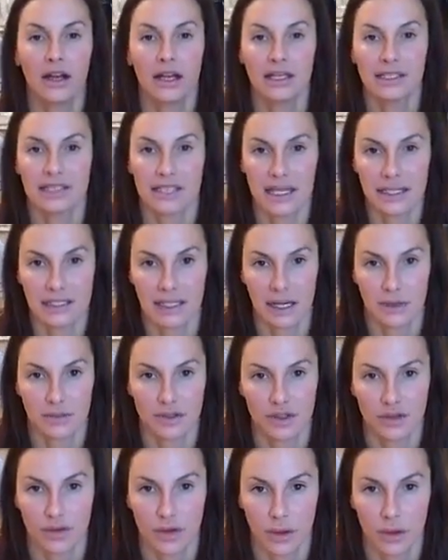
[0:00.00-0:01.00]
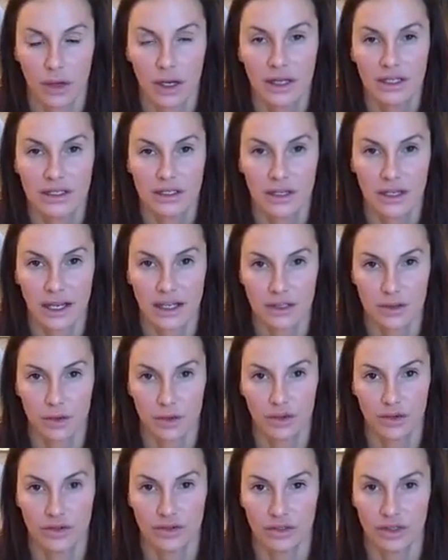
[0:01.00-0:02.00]
10 times through till you get to
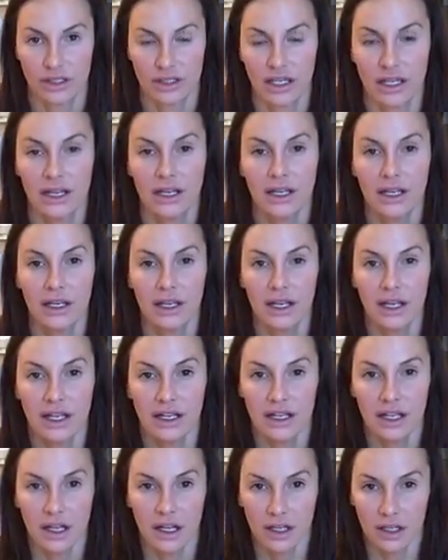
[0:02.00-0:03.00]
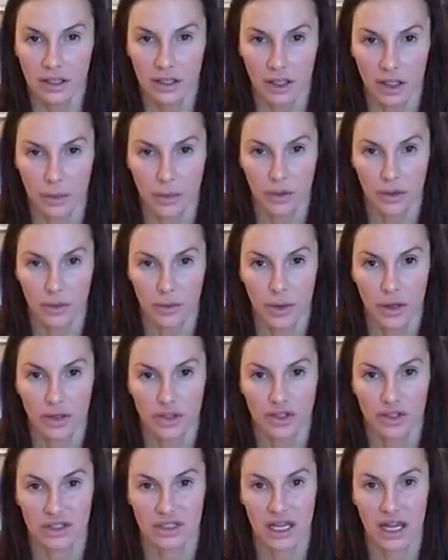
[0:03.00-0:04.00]
100. You're going to post
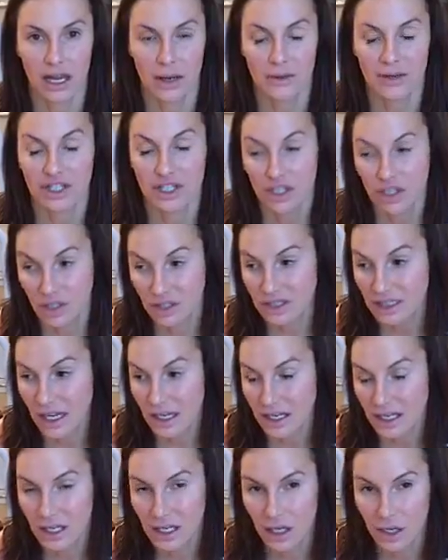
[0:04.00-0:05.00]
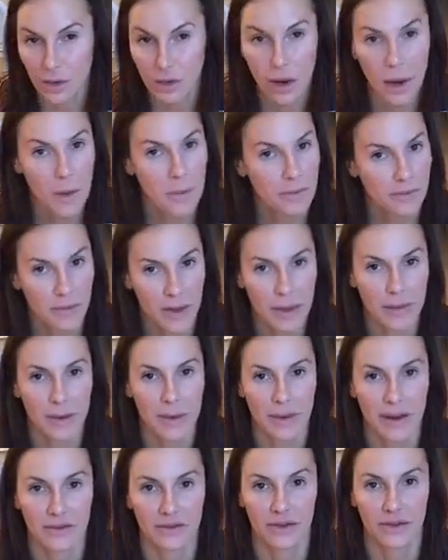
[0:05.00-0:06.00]
your time. It should take you maybe
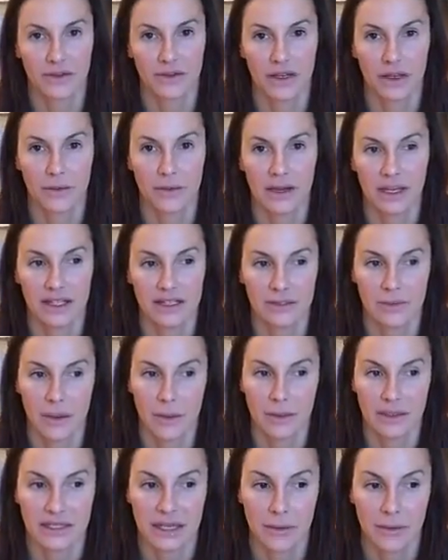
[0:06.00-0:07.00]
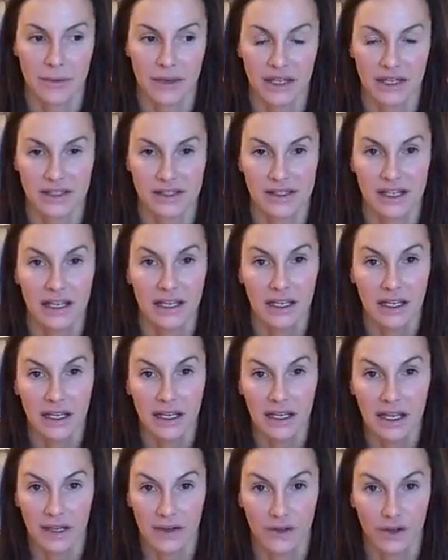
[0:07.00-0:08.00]
about 15 minutes, maybe 10 minutes
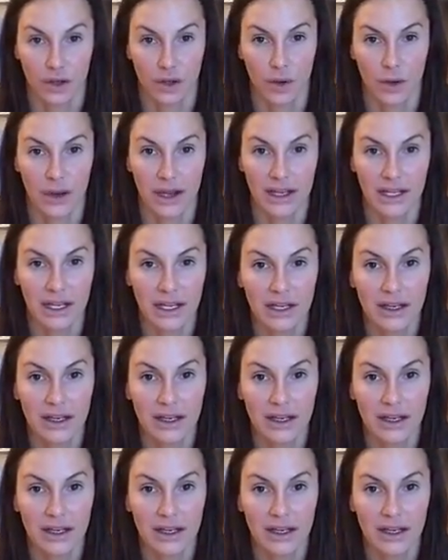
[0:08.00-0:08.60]
if you're quick.